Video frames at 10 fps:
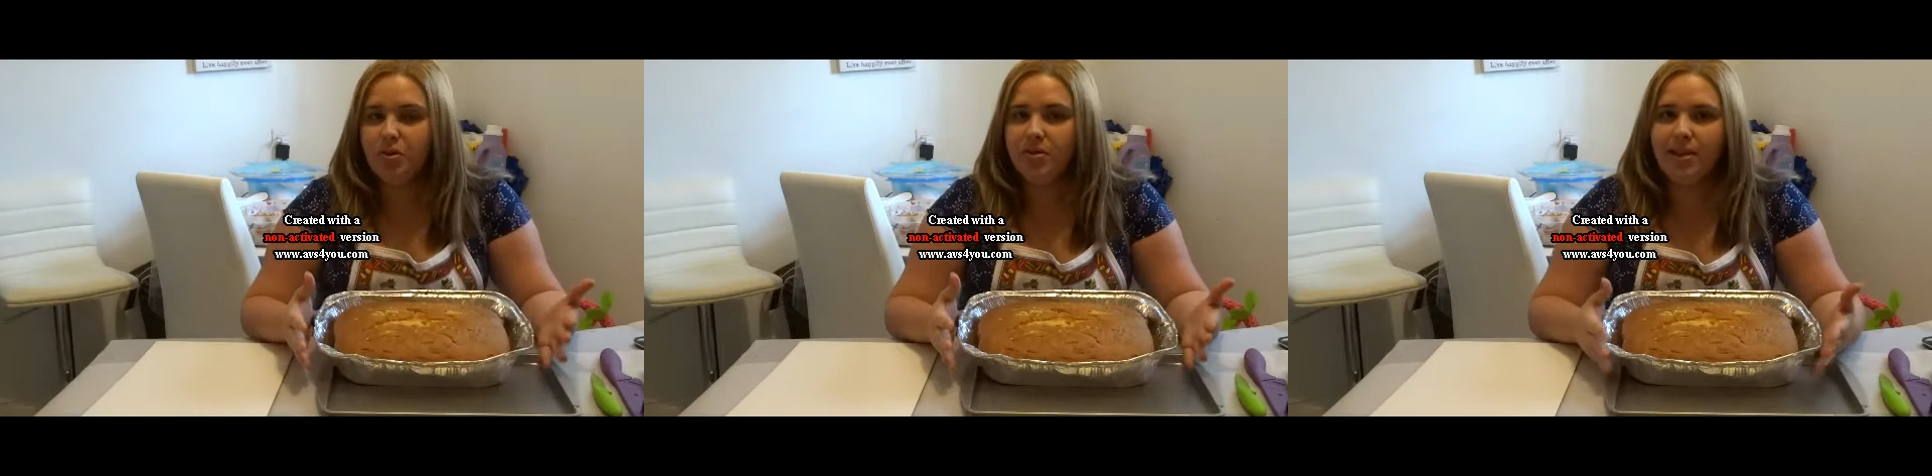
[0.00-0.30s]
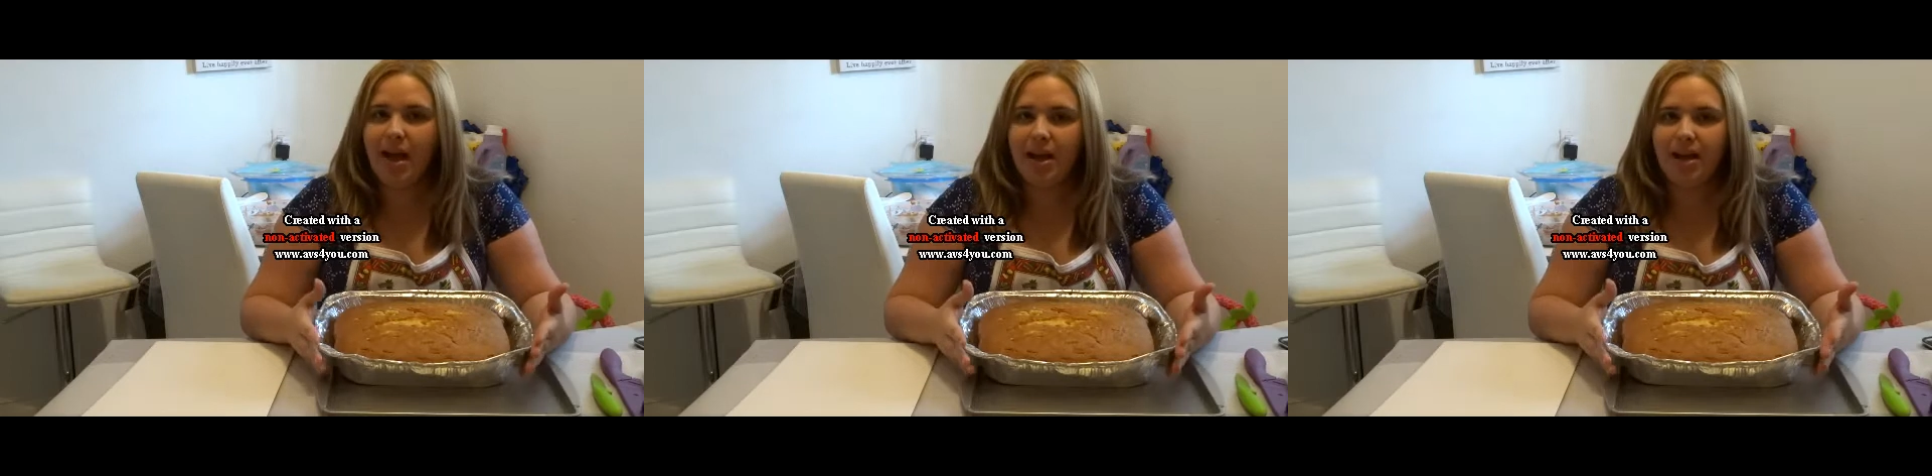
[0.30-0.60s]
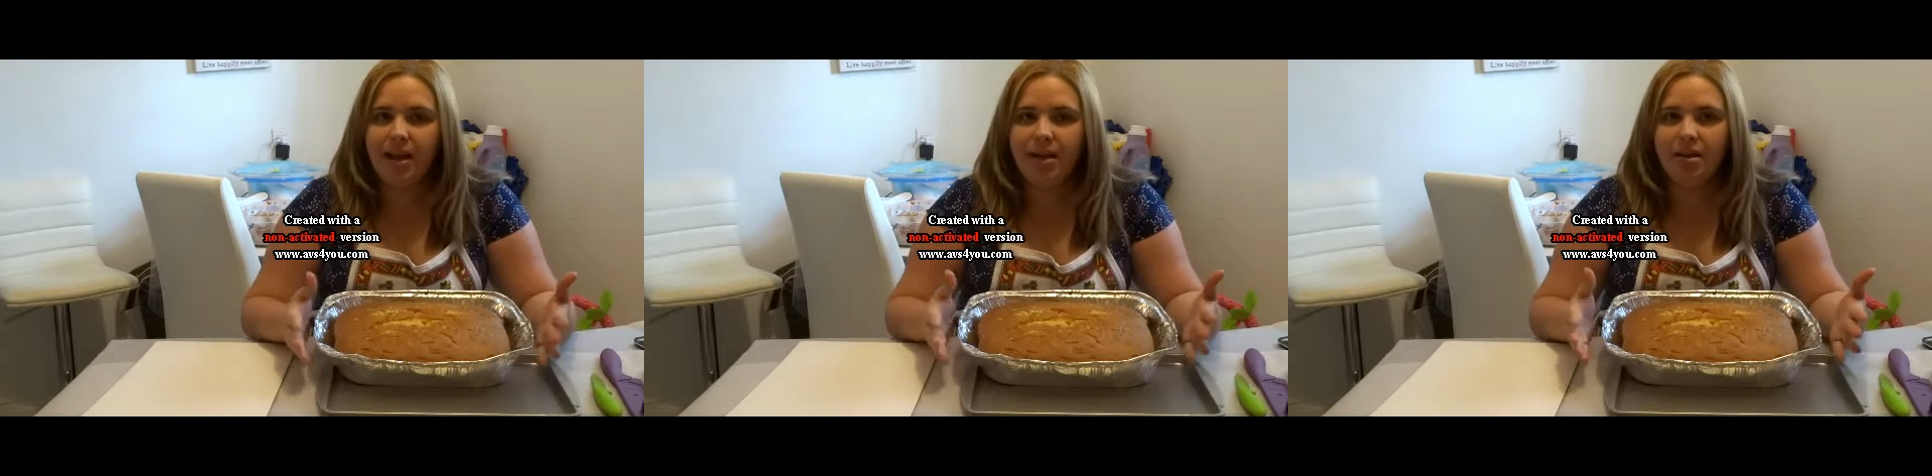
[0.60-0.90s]
stack
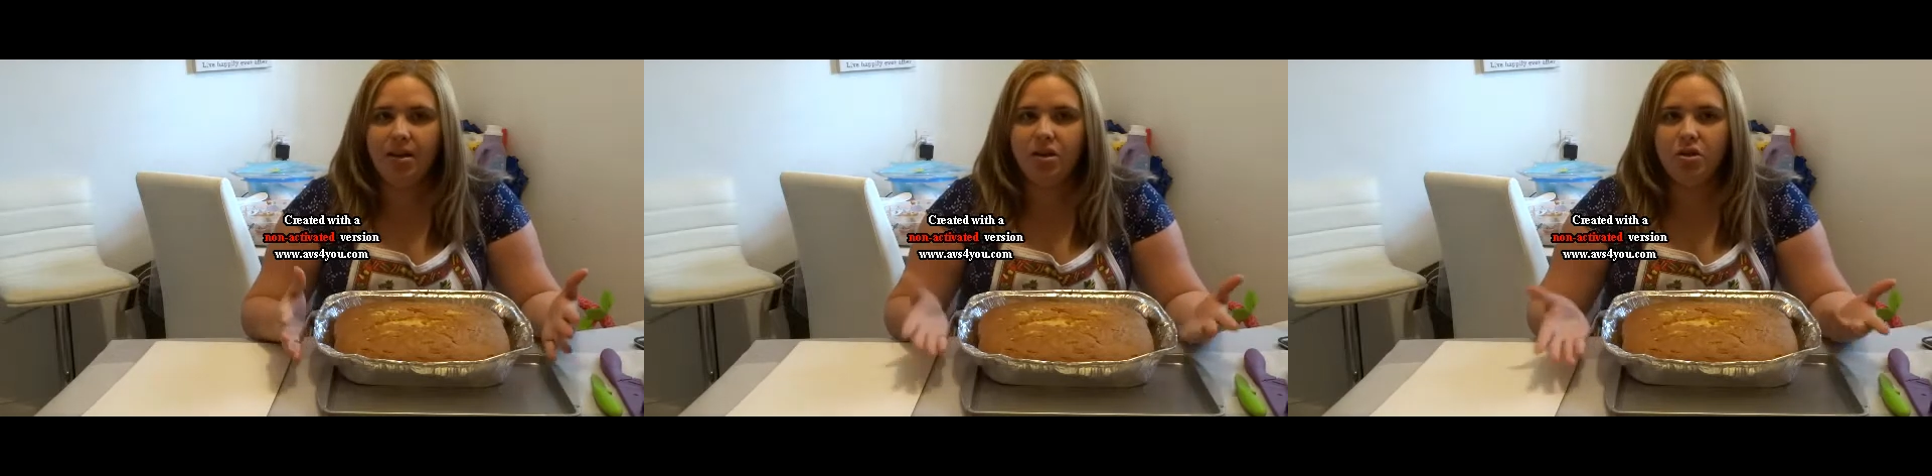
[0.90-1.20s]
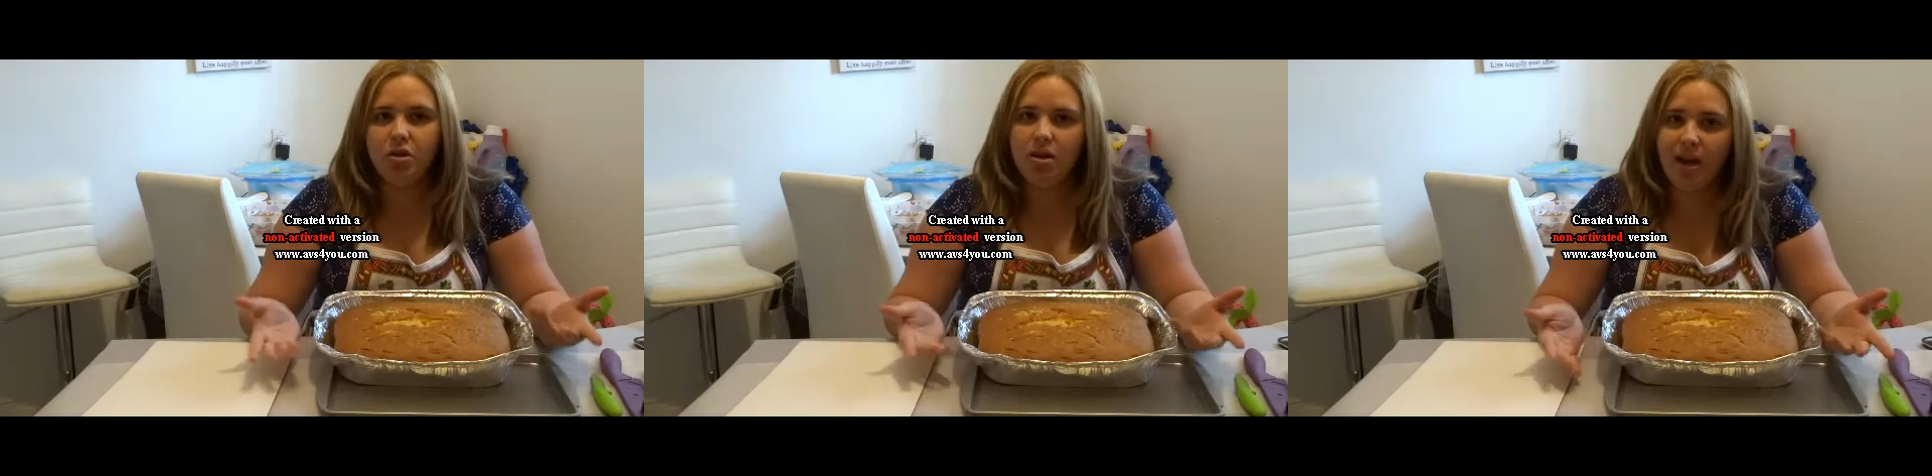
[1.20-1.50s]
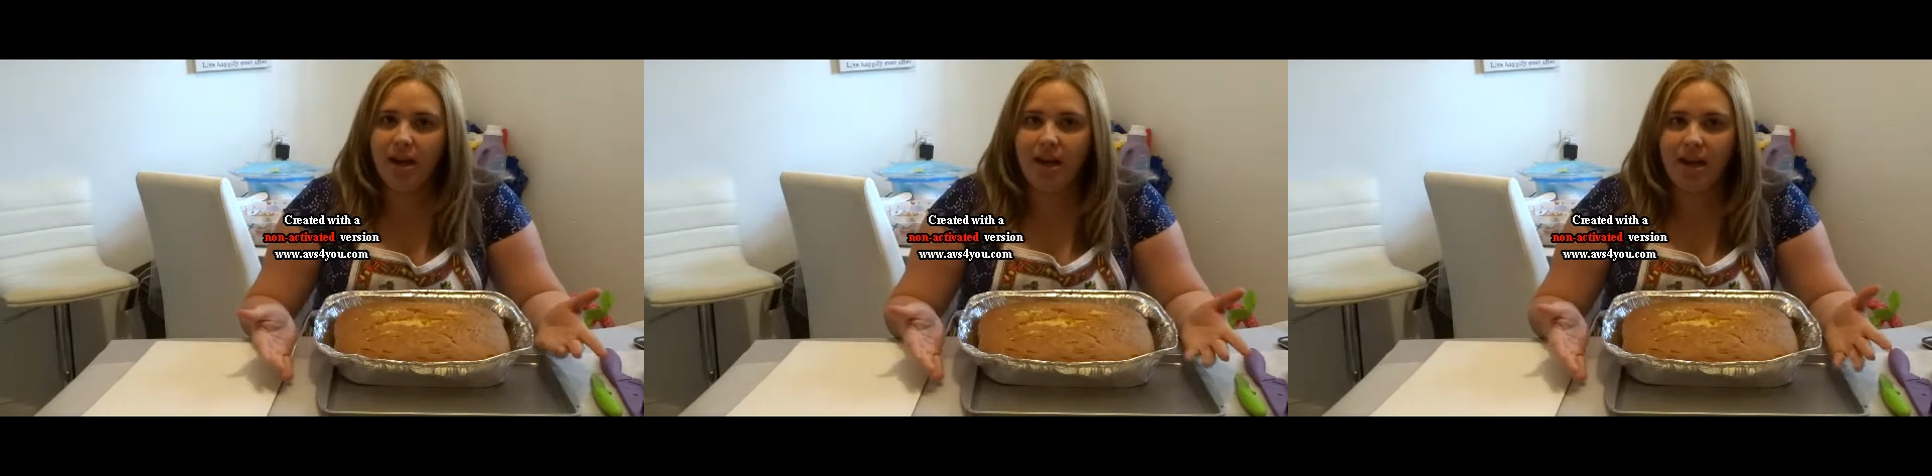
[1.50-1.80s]
it, to
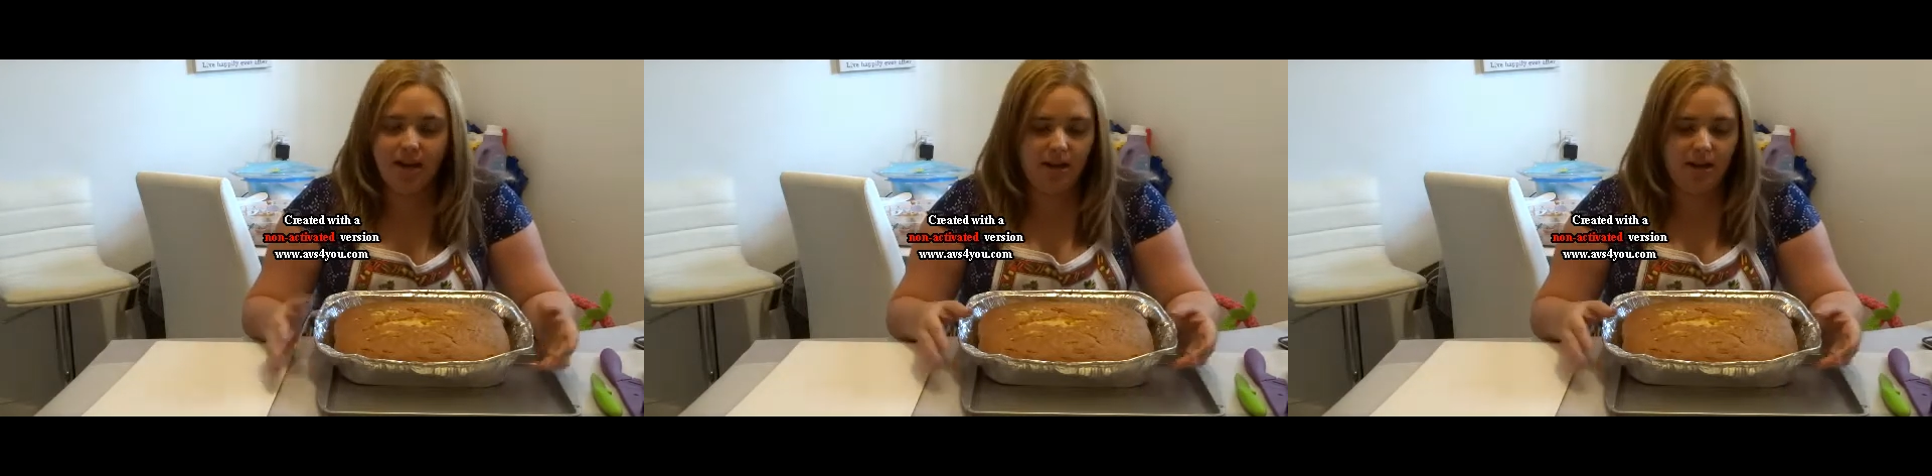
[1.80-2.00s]
cut it,